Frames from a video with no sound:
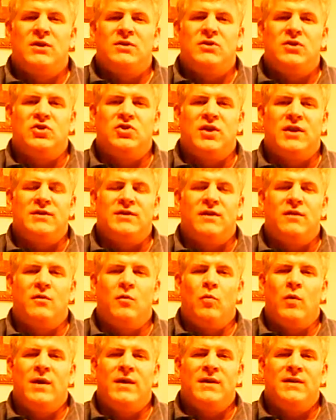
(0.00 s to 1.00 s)
suggested
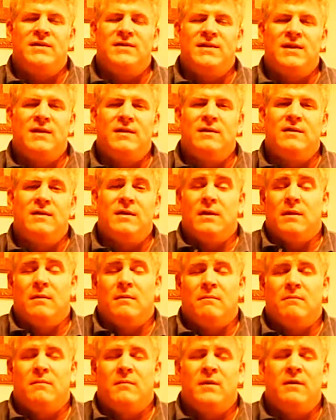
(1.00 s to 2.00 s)
the witness
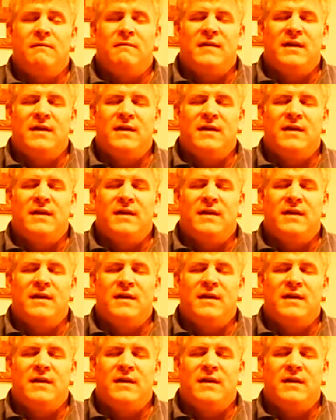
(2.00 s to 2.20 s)
the